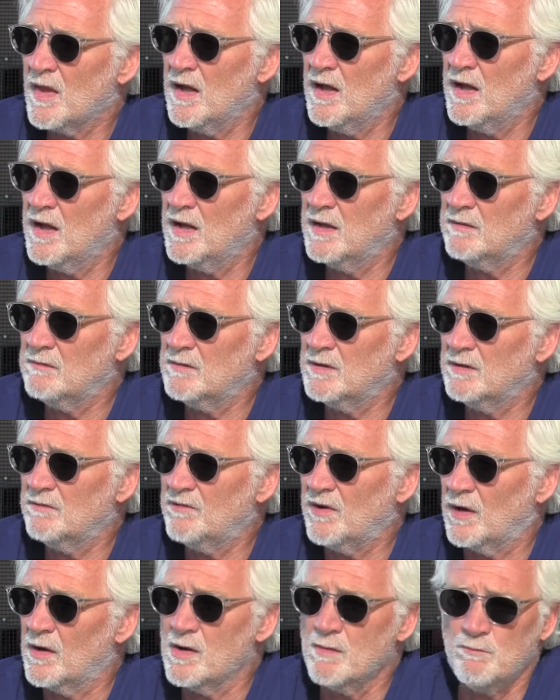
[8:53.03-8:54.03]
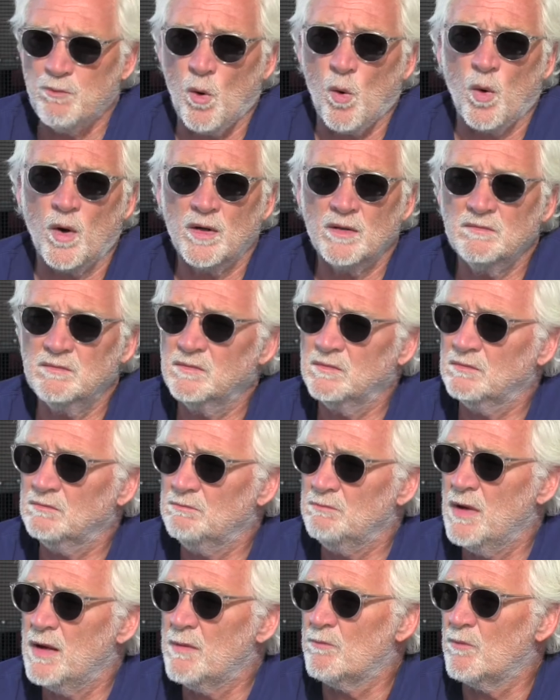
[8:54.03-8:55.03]
and a very important
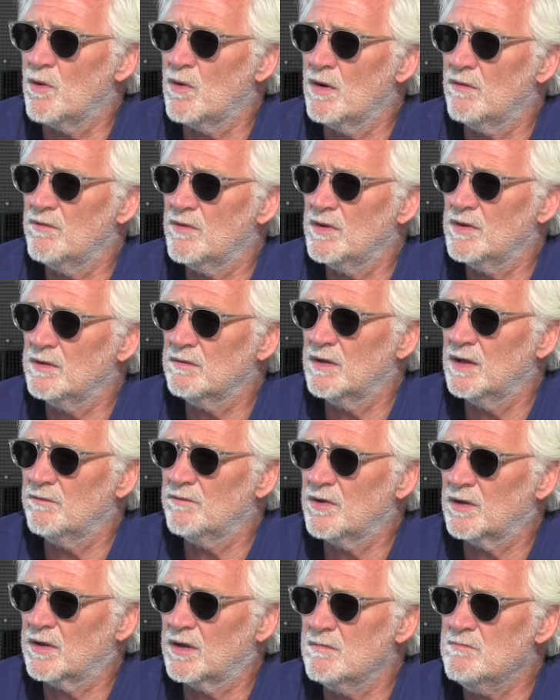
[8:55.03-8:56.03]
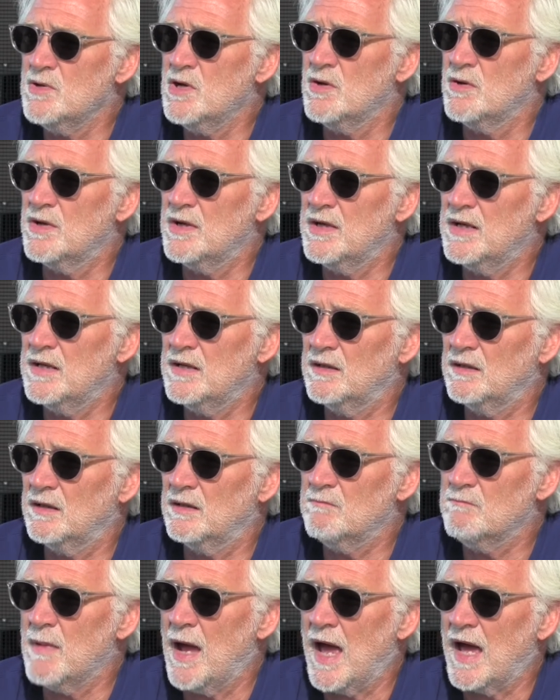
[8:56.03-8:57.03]
member of the of the community
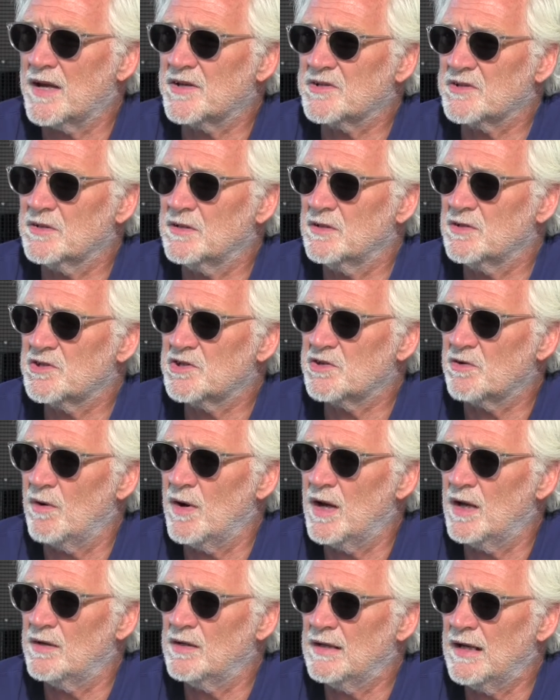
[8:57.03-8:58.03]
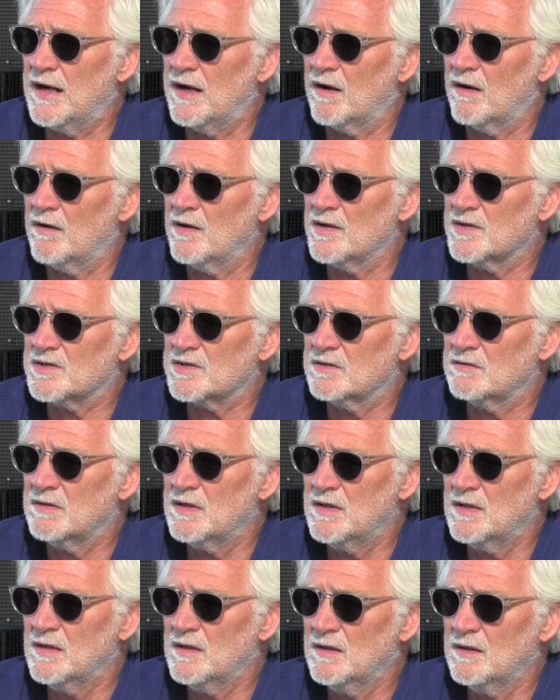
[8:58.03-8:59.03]
in Madison and surrounding areas, and
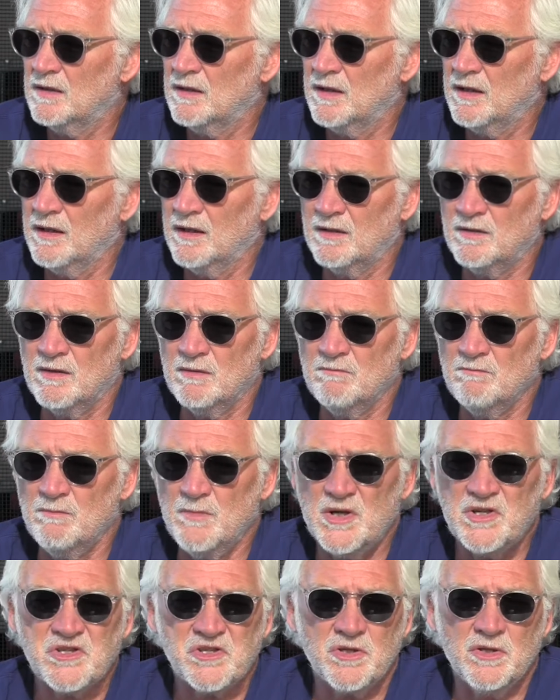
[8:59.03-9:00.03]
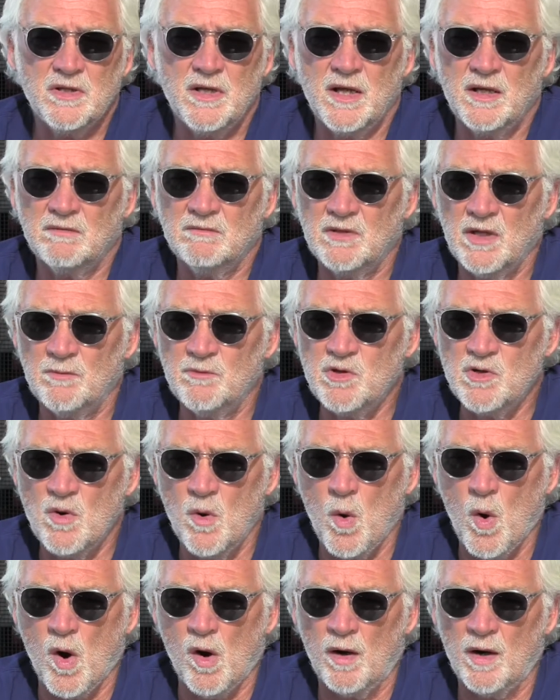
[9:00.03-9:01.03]
and the mission at
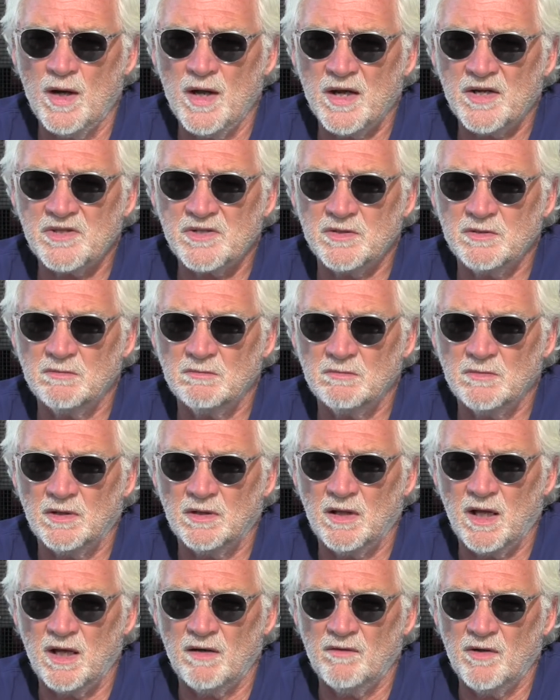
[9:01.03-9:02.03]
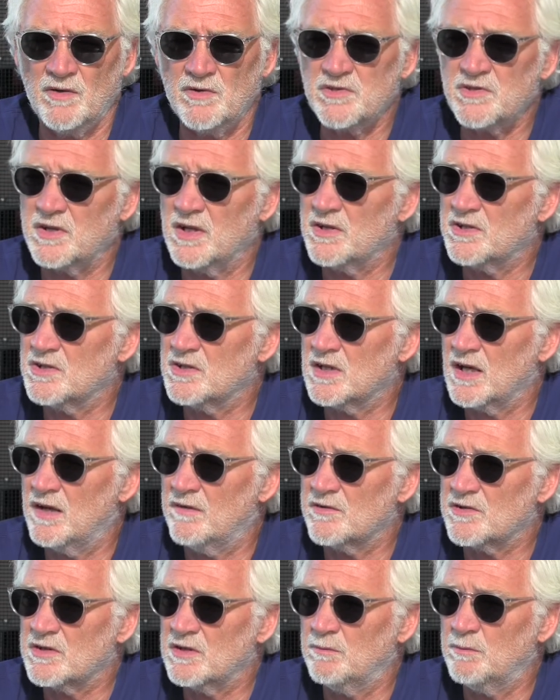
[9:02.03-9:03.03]
WORX and a lot of other stations
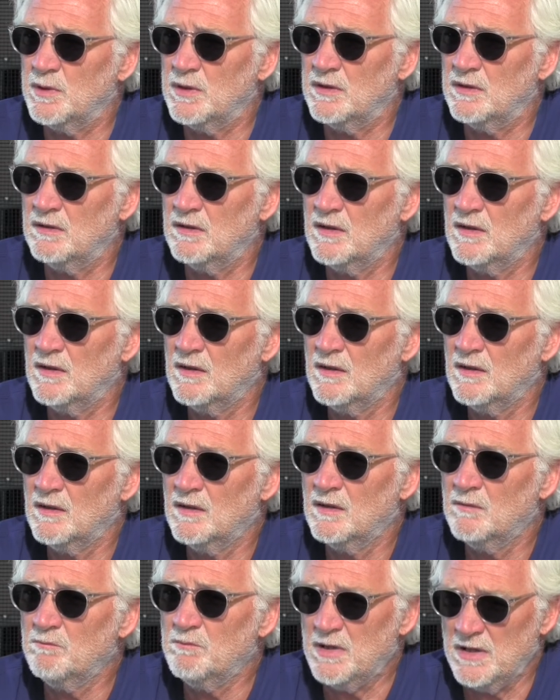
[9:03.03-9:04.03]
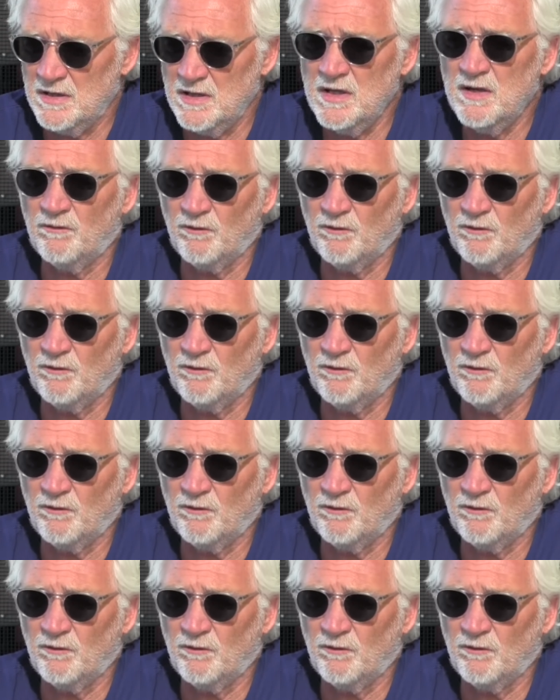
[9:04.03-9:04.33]
have is to be be the